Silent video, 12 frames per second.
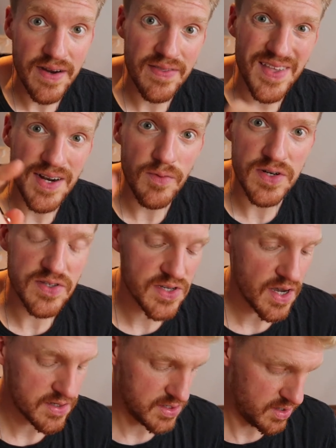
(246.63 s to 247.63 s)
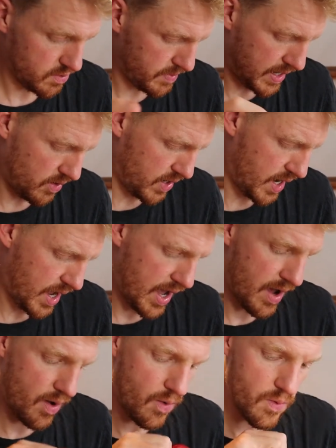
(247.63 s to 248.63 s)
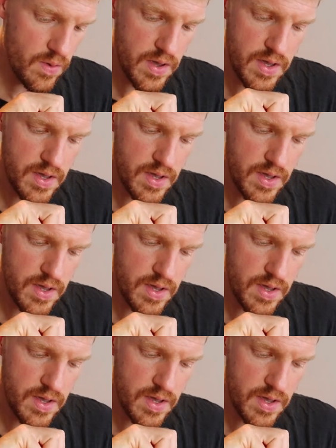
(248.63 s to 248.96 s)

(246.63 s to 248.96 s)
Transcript: And then I wanna talk to you about how,